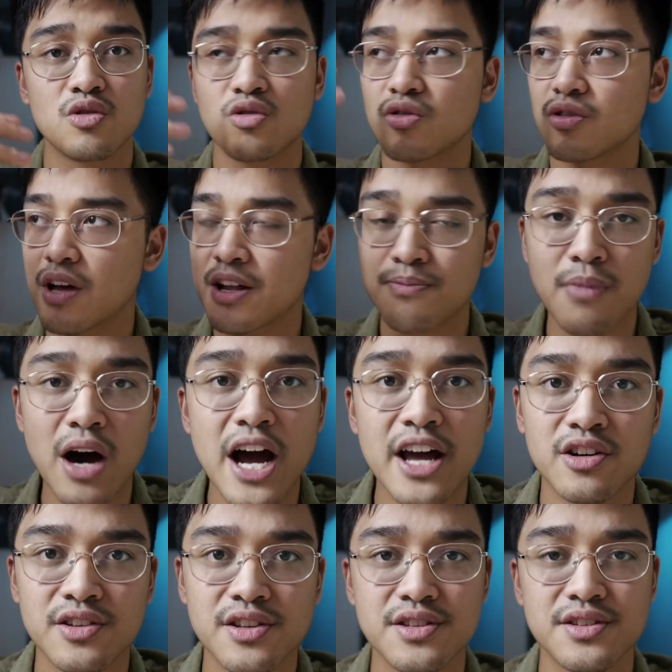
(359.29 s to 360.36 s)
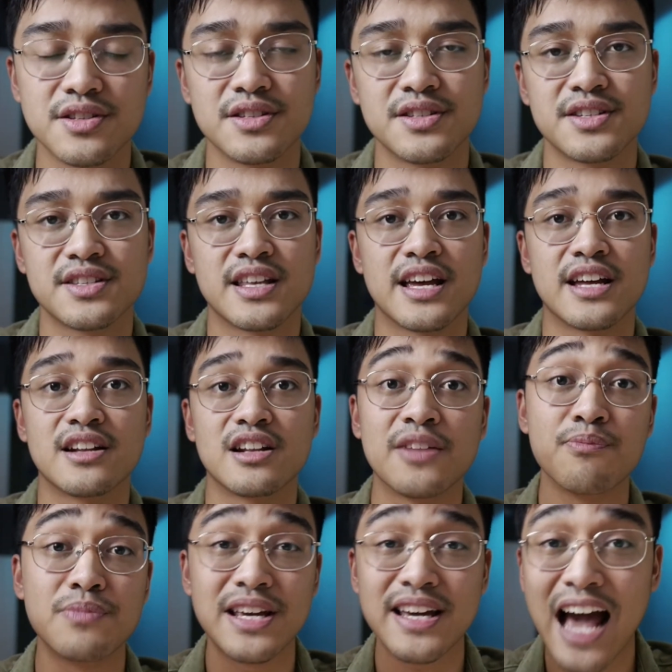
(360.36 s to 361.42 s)
admire others instead,
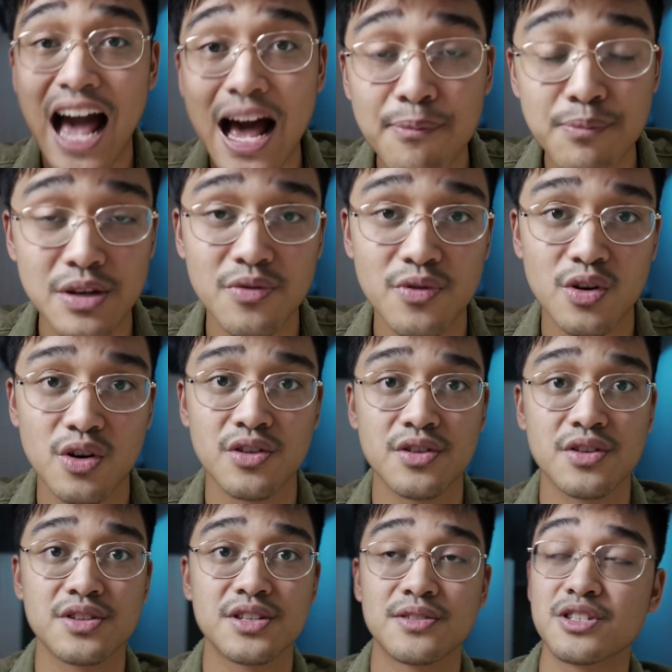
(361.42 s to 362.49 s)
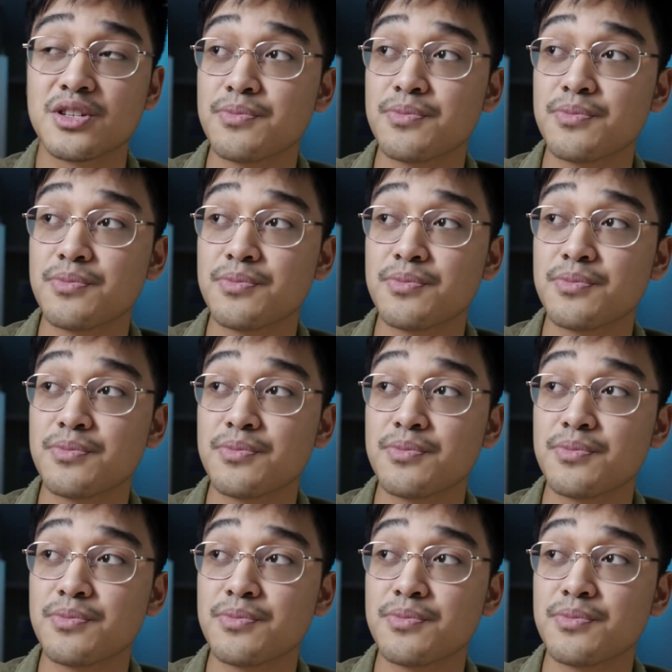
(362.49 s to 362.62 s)
and be happy for others, and to be